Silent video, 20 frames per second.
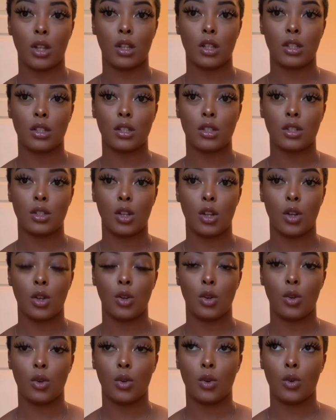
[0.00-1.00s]

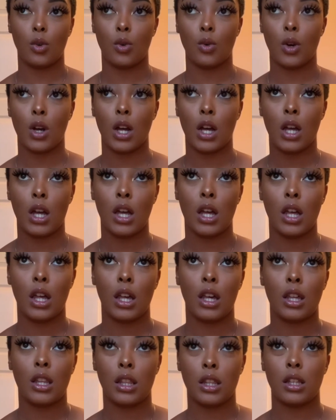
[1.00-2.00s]
So
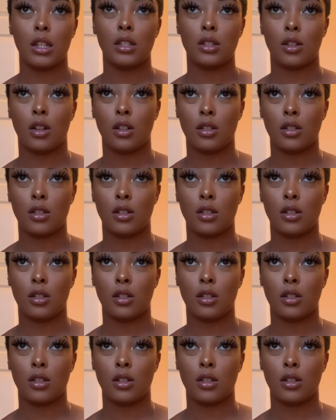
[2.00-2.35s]
this all